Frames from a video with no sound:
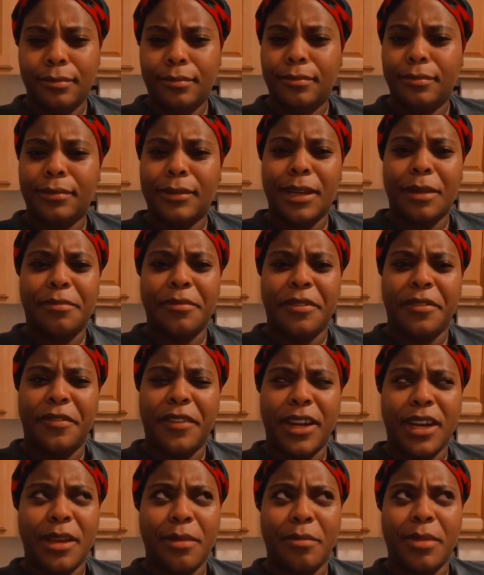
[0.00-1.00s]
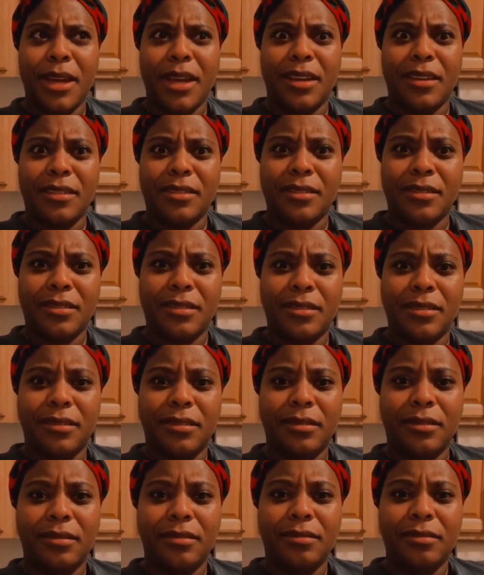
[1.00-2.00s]
I'm gonna fuck your best.
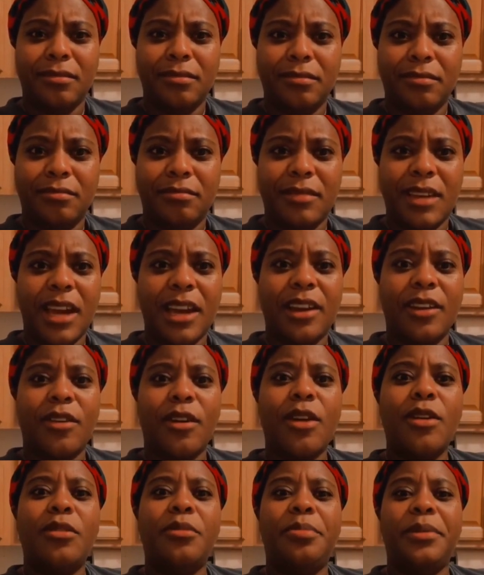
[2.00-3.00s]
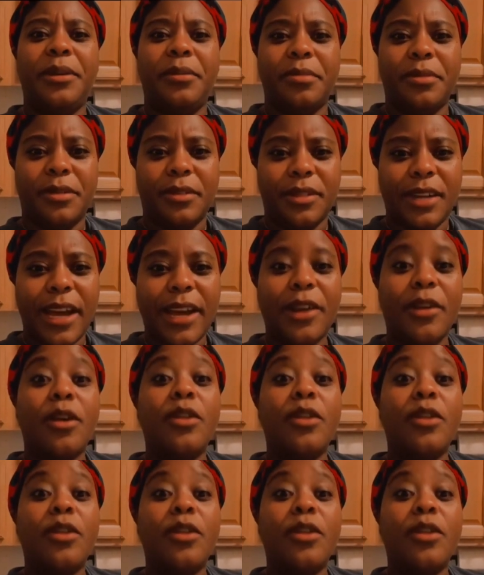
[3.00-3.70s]
Okay. I grow people. I grow.